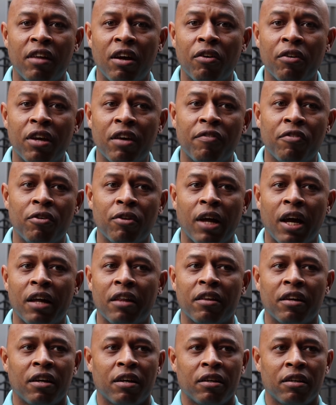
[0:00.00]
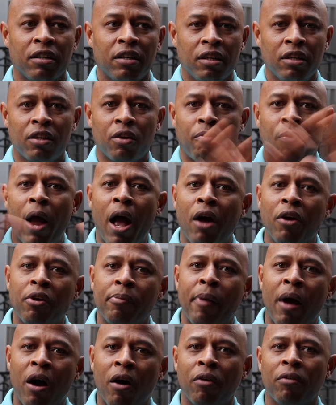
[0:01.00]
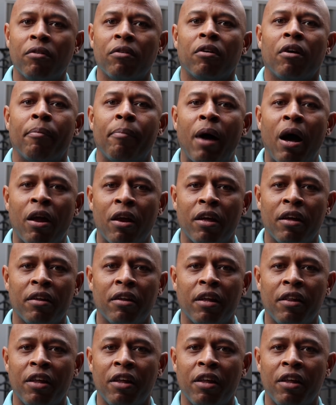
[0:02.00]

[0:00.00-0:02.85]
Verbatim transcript: they'll give you like the the roundabout about it,